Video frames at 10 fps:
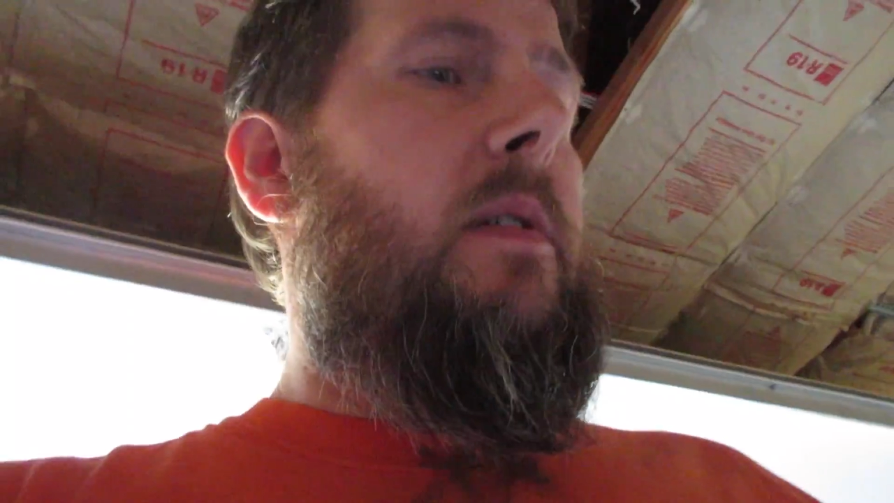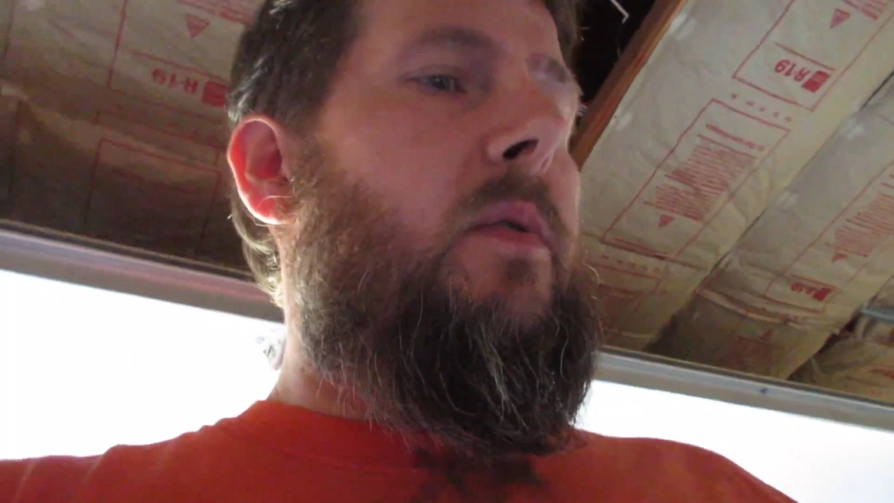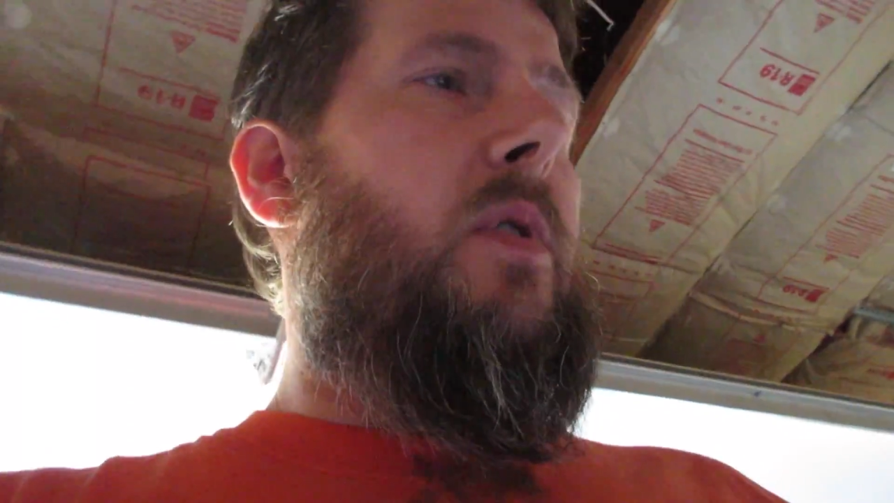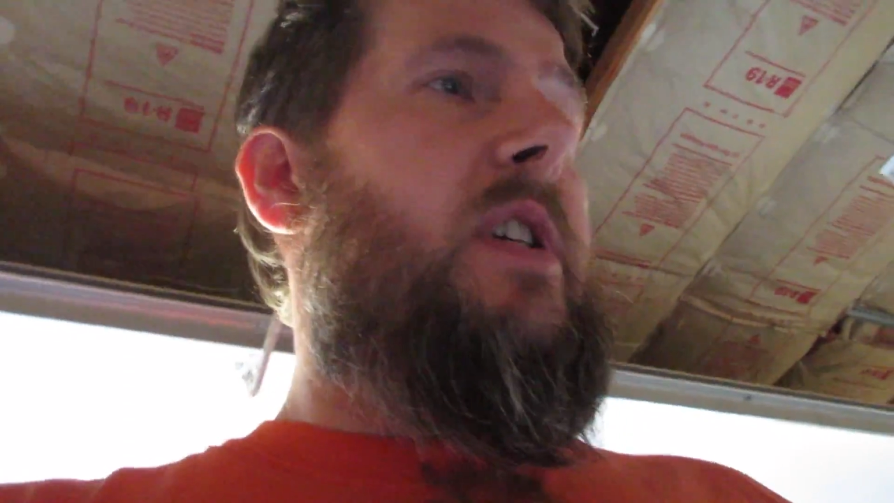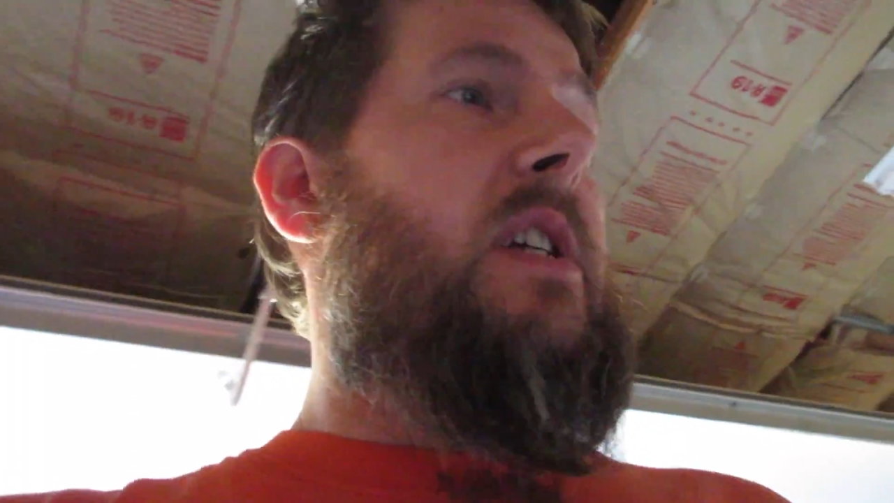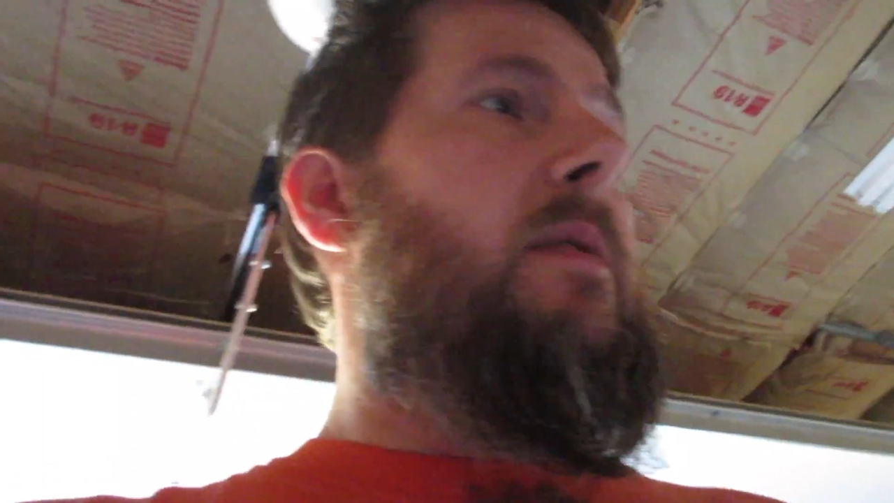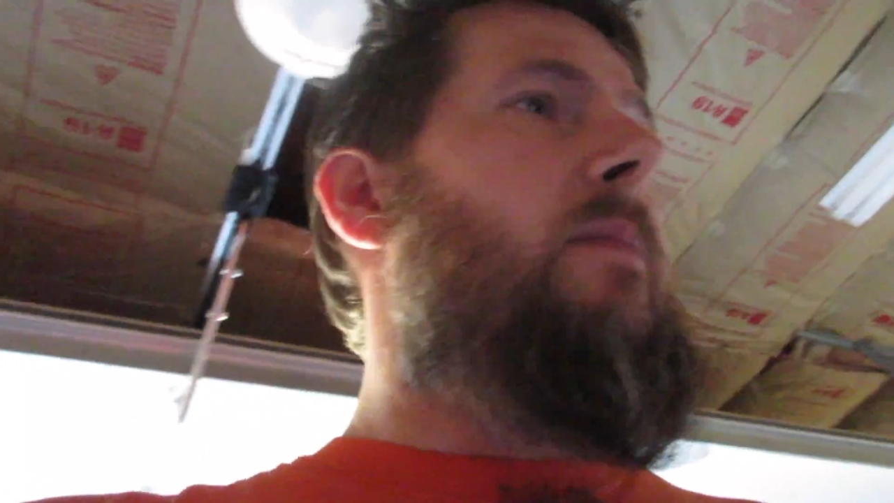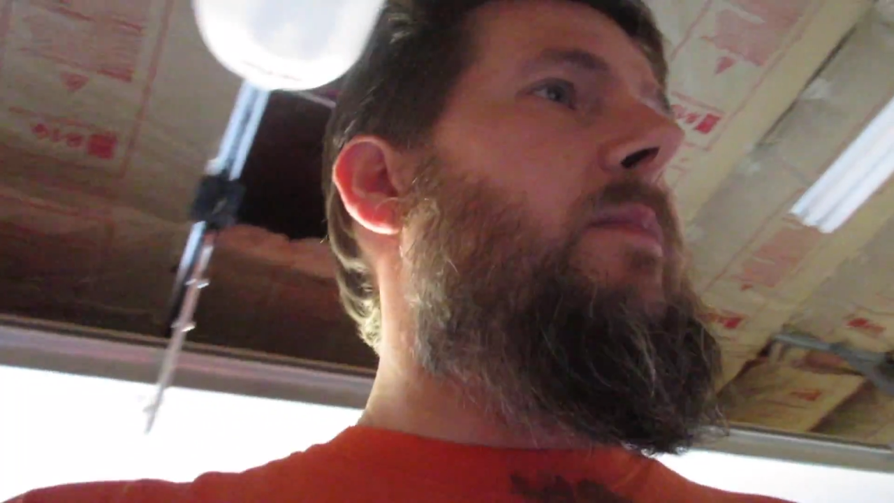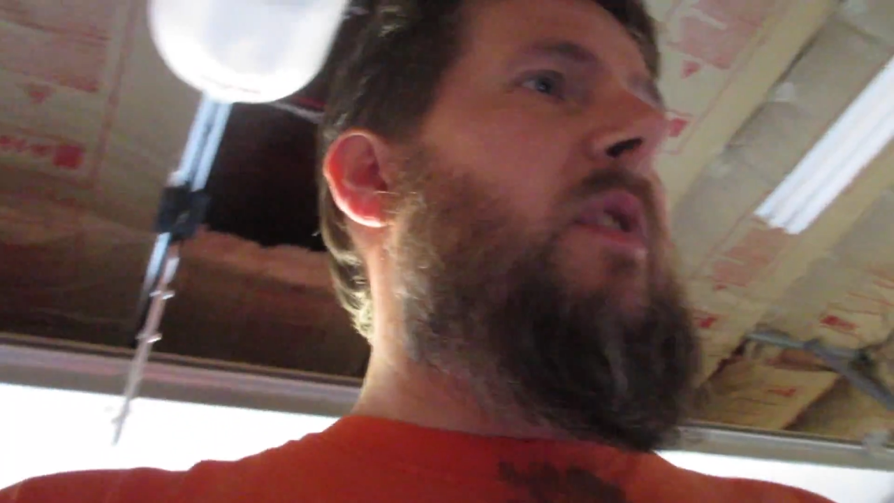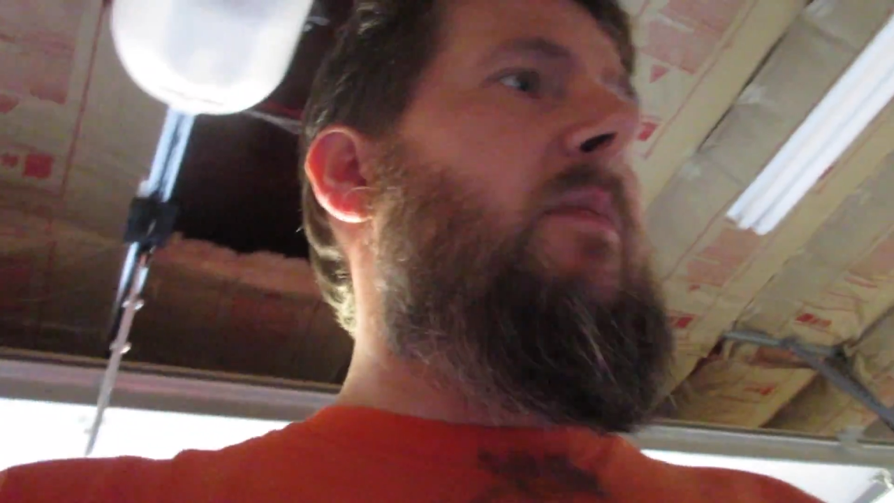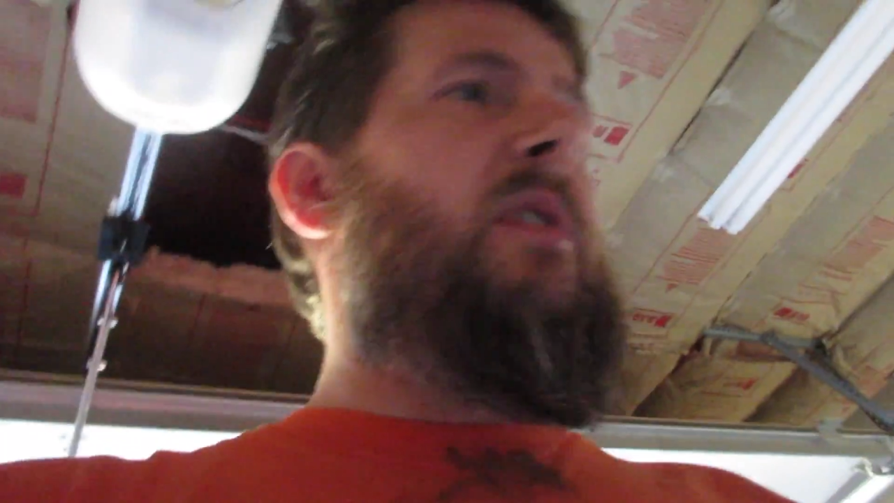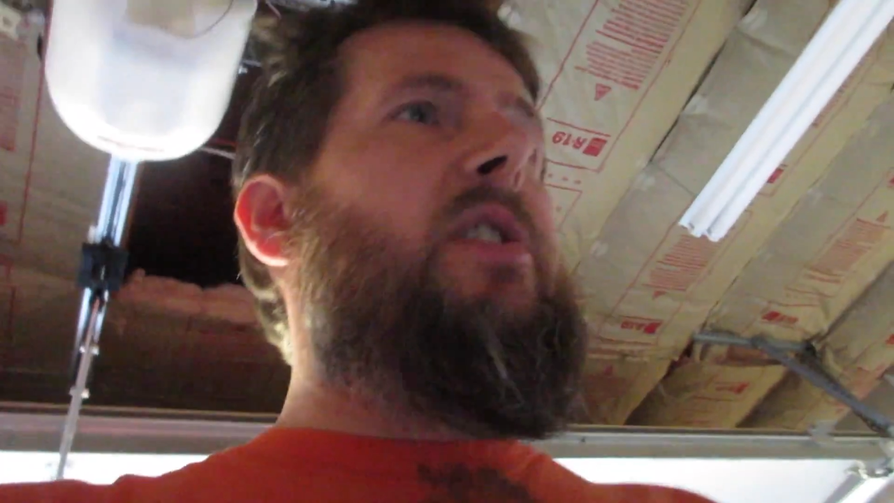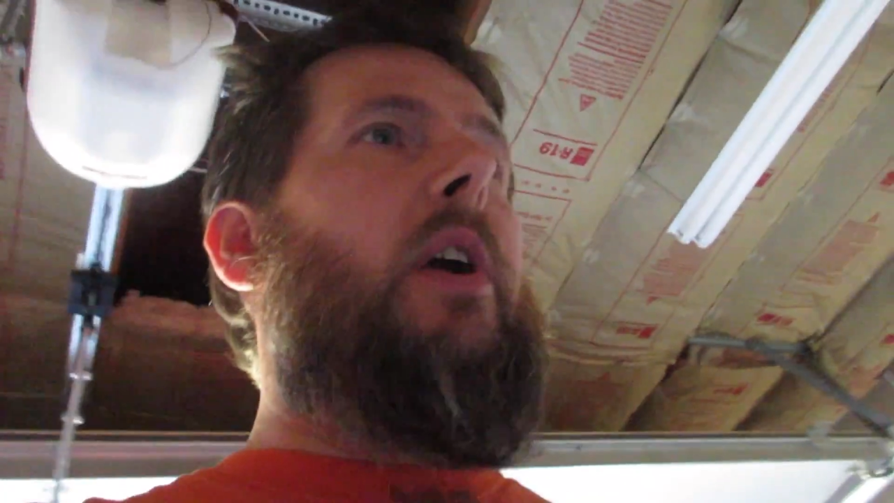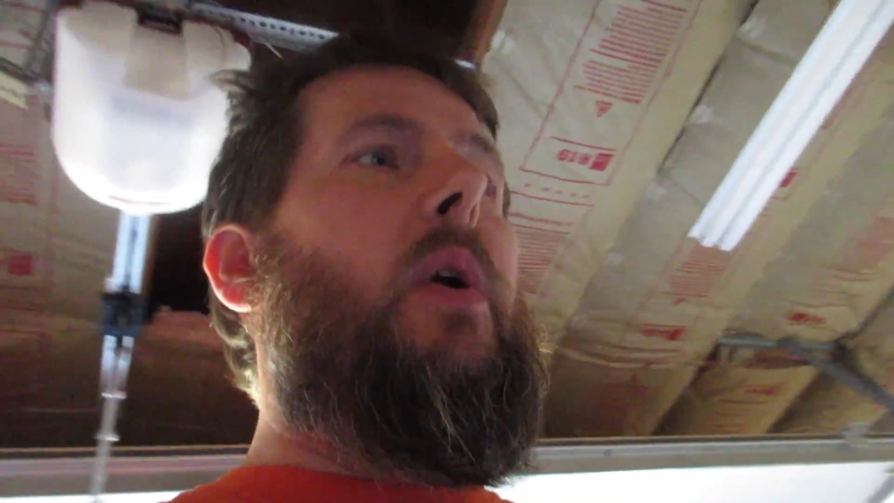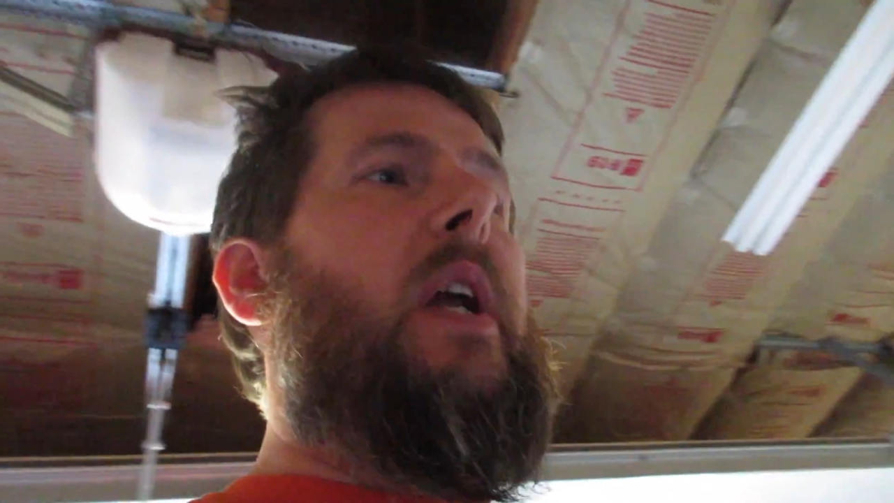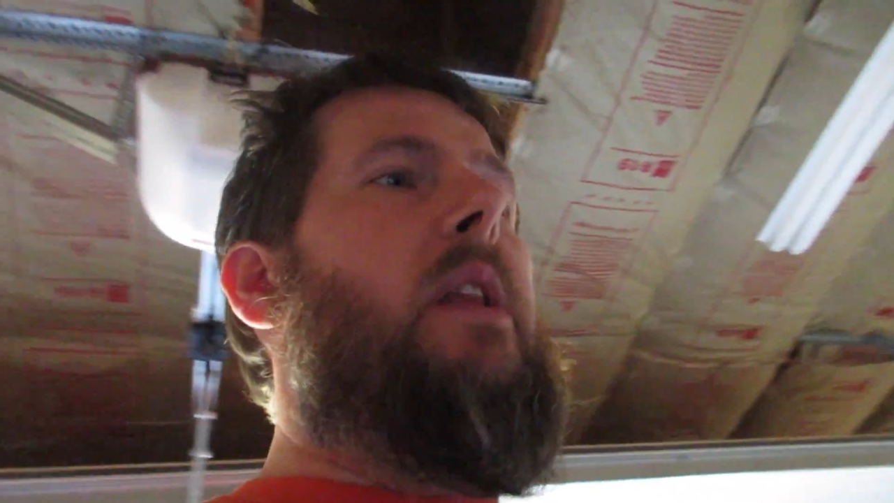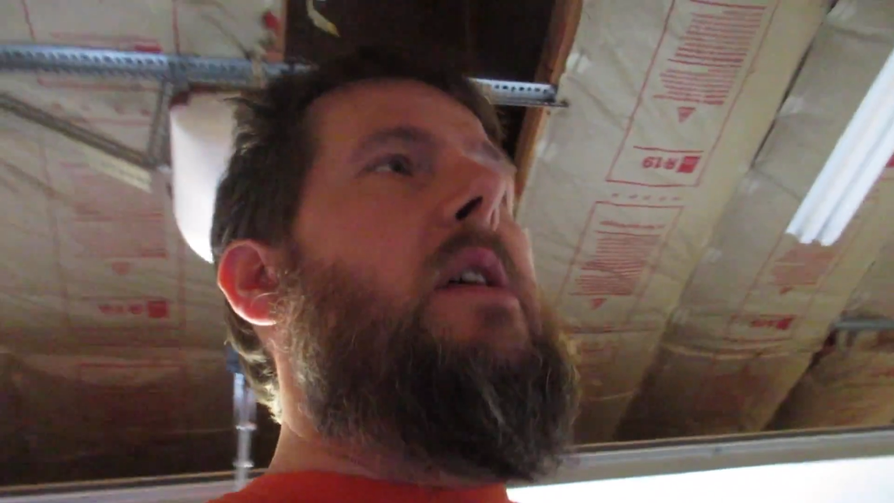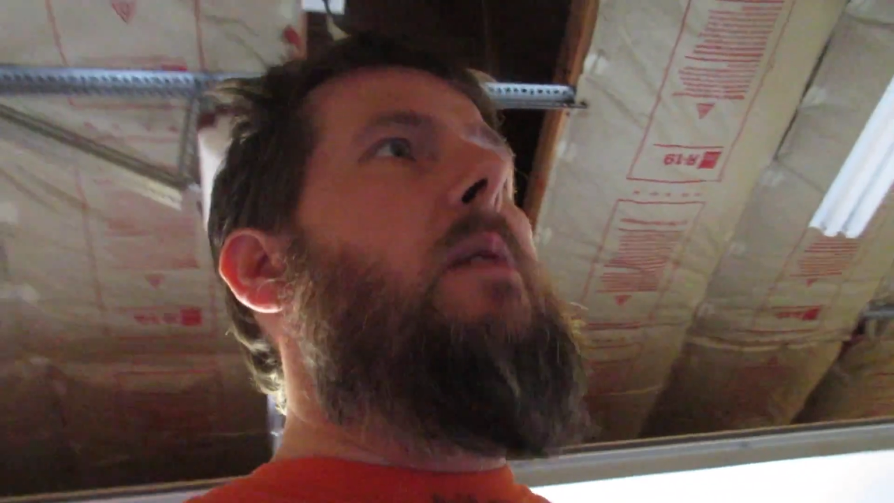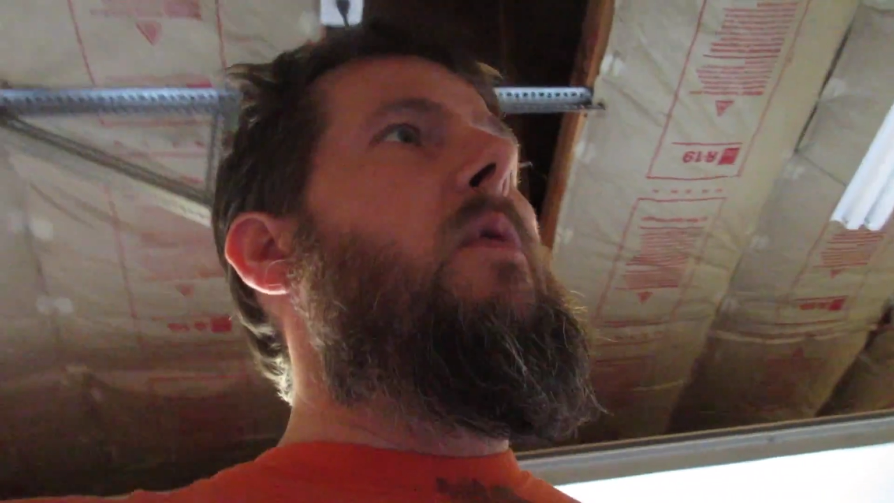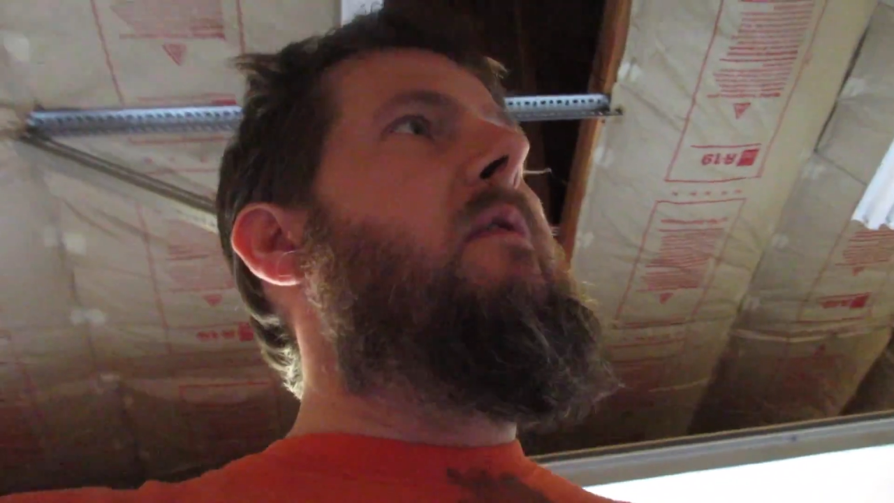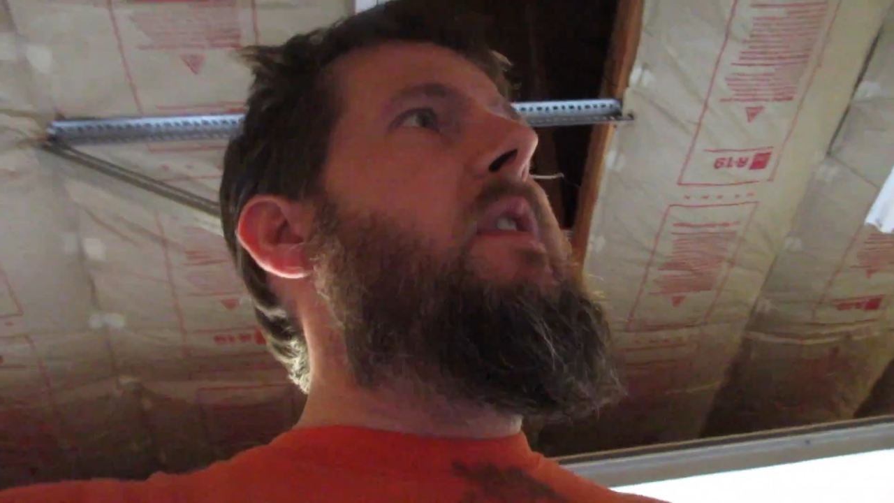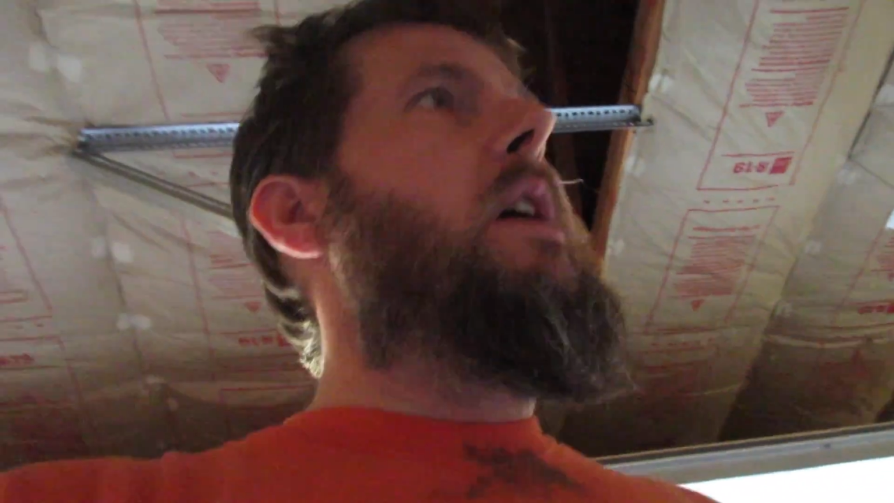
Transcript: Of course, he's, you know, Mr. Green Thumb over